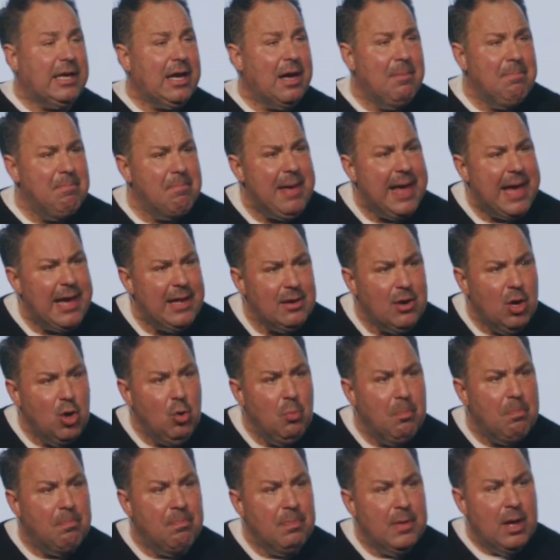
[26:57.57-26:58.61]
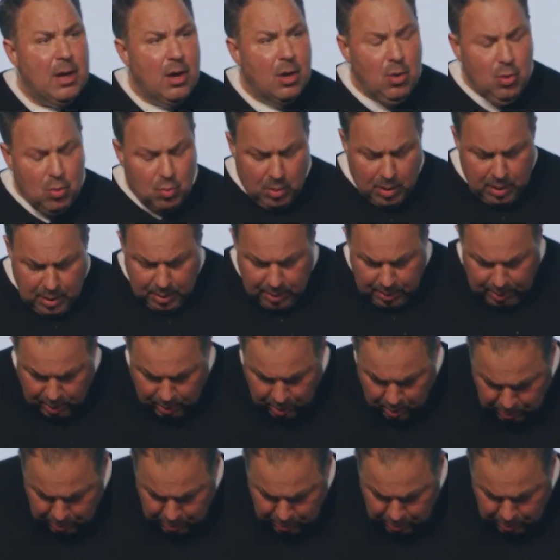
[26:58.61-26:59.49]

a man who, who, who,